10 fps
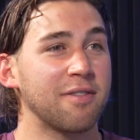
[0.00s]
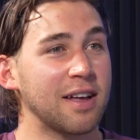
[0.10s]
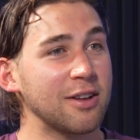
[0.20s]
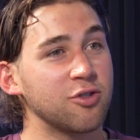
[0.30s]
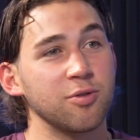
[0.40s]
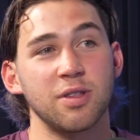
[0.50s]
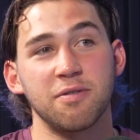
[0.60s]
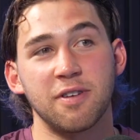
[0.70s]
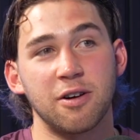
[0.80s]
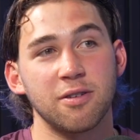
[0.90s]
like I truly
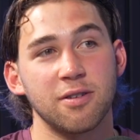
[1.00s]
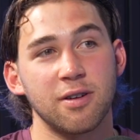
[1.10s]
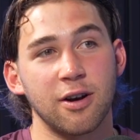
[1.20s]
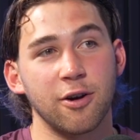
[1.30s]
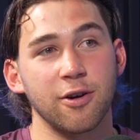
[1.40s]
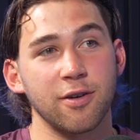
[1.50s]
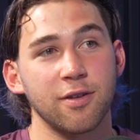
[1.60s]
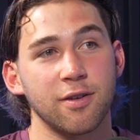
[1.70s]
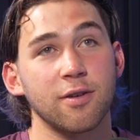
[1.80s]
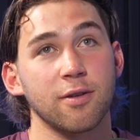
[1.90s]
felt or
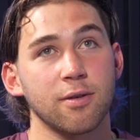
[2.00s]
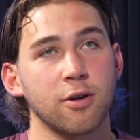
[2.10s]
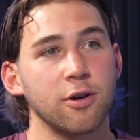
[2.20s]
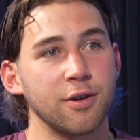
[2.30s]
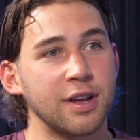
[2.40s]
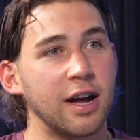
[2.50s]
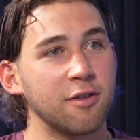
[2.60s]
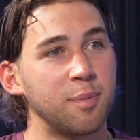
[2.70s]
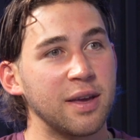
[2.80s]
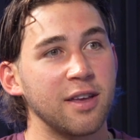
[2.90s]
heard God
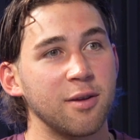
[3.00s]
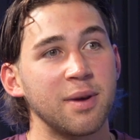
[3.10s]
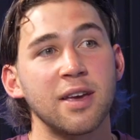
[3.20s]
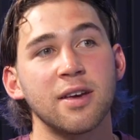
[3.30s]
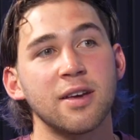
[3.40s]
speaking to me.